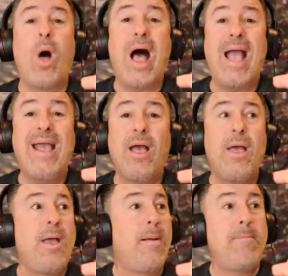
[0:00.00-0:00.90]
Why?
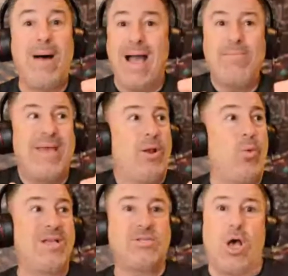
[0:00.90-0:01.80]
My middle
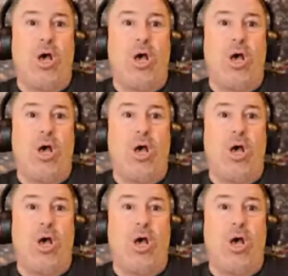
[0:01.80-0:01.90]
was,